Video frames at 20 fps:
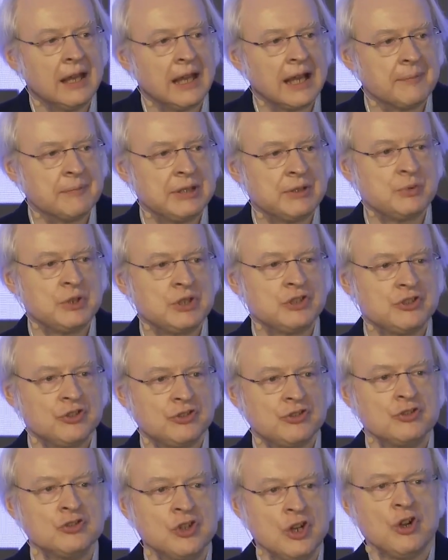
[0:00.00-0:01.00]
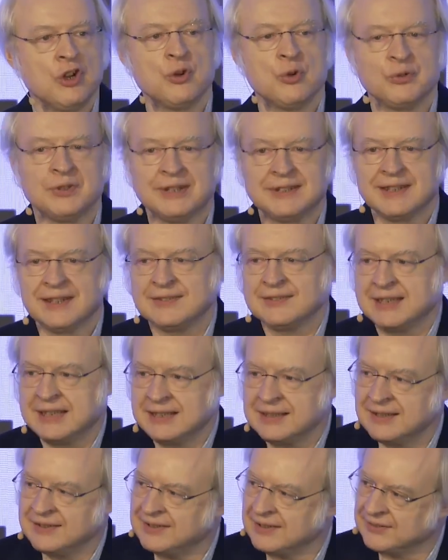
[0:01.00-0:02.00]
I mean, we just know that there's
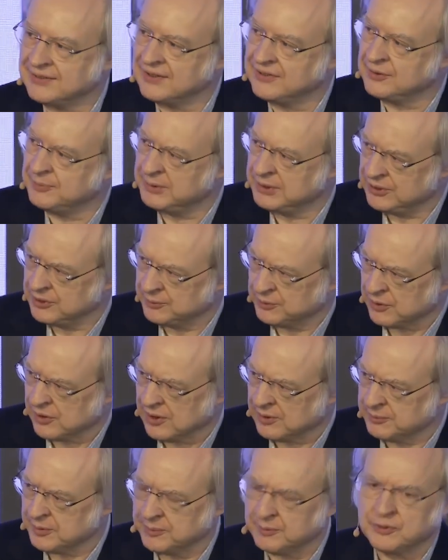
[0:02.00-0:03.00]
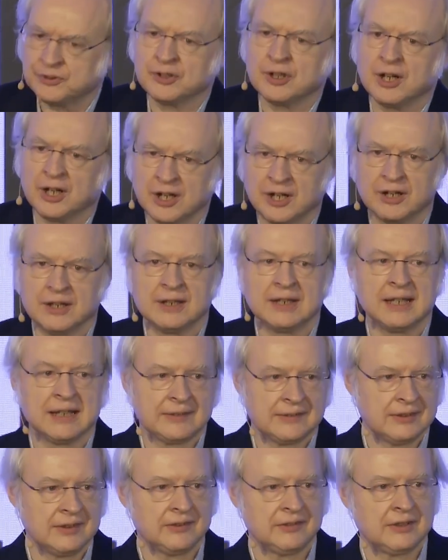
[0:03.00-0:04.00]
endless accessibility problems on
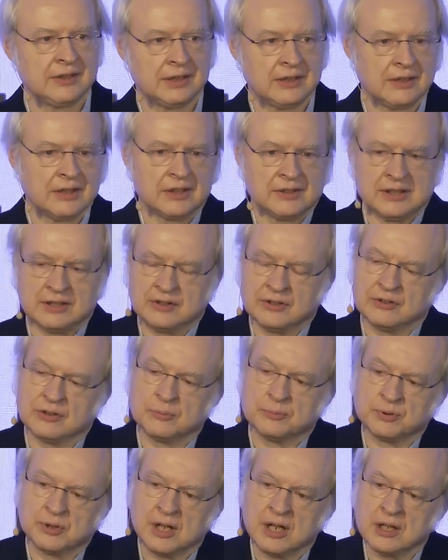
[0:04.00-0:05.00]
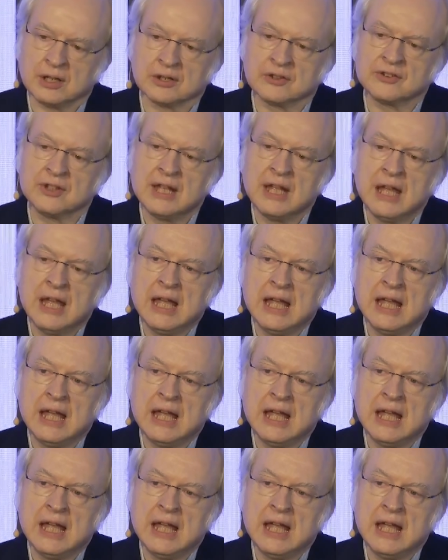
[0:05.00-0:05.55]
existing digital products.